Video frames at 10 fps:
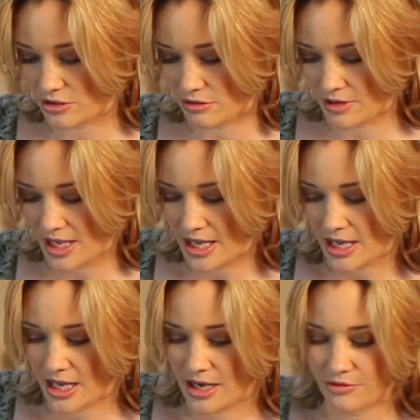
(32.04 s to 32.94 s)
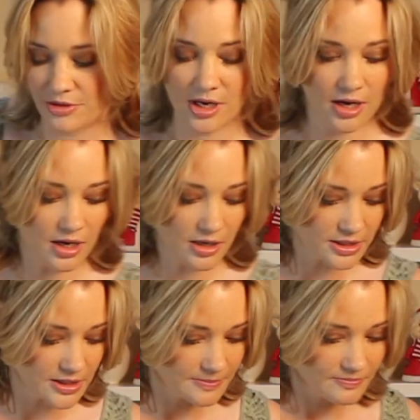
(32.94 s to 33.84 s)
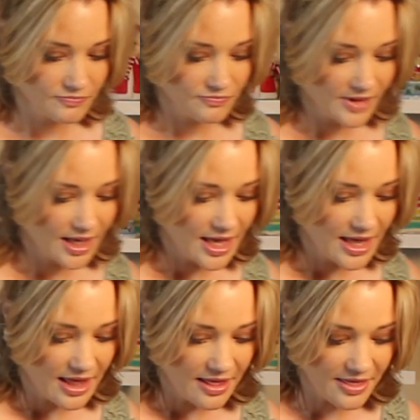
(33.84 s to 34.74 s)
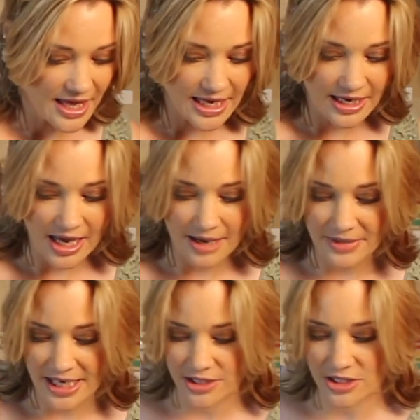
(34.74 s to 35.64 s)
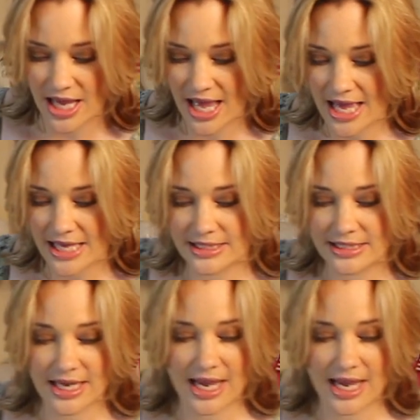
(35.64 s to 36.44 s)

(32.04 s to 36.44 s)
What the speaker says: to our roulade. Then I'm going to add